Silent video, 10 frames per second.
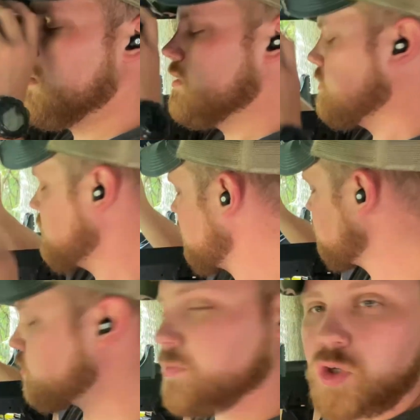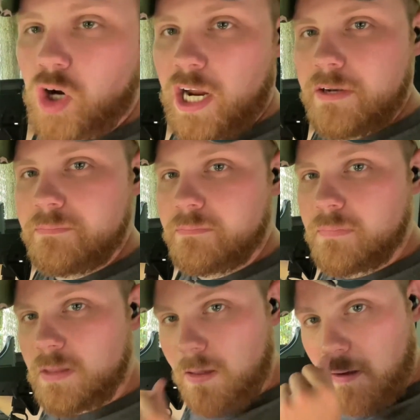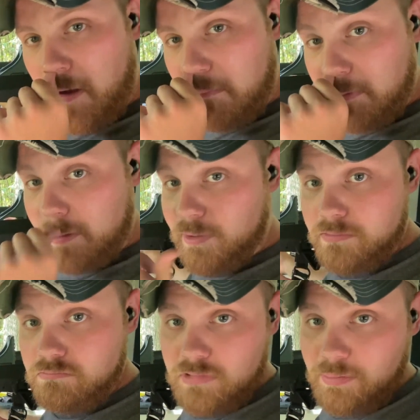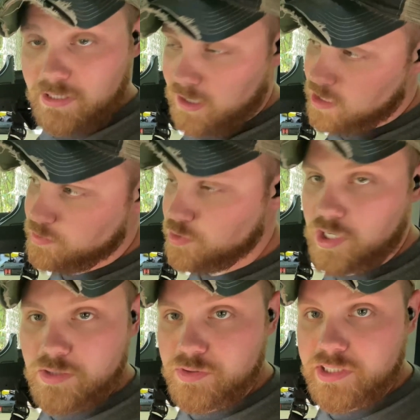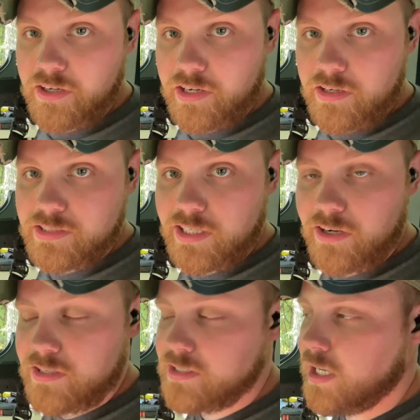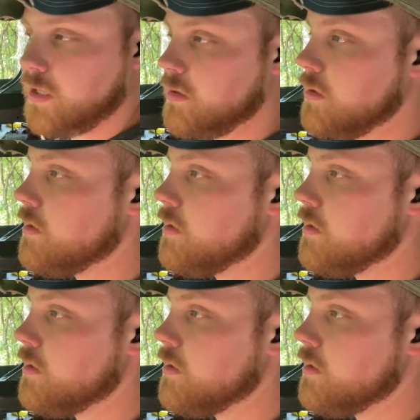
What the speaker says: it's not super great. I'm going to be completely honest with you guys. We'll see it here in a second.